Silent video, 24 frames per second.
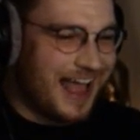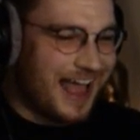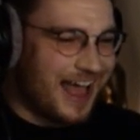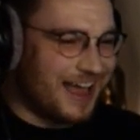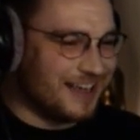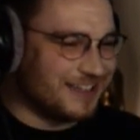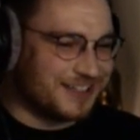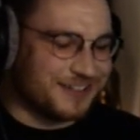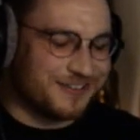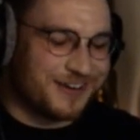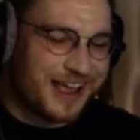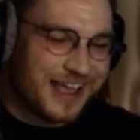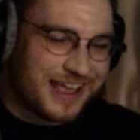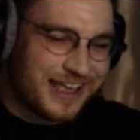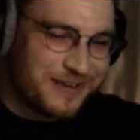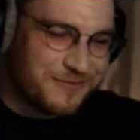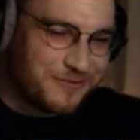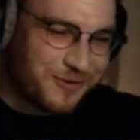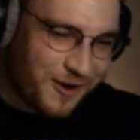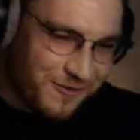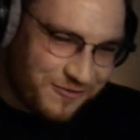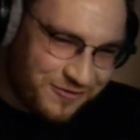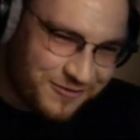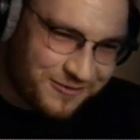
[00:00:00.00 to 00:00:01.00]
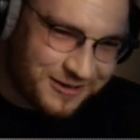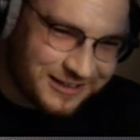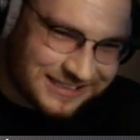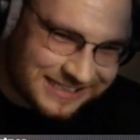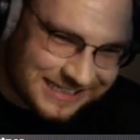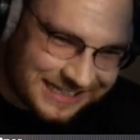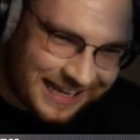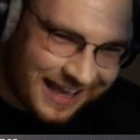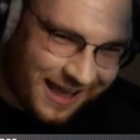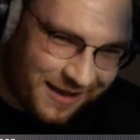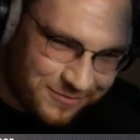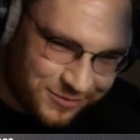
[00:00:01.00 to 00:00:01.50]
I swear, Ruffa once
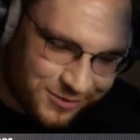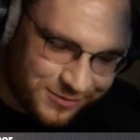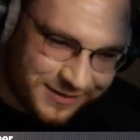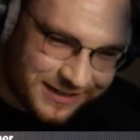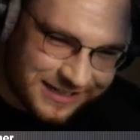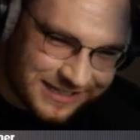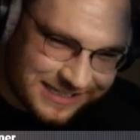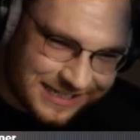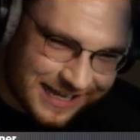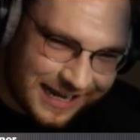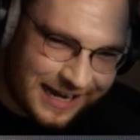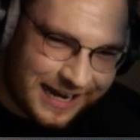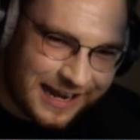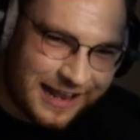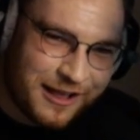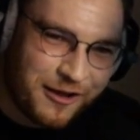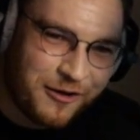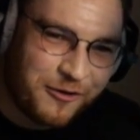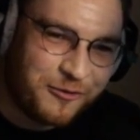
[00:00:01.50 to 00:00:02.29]
came to me and said,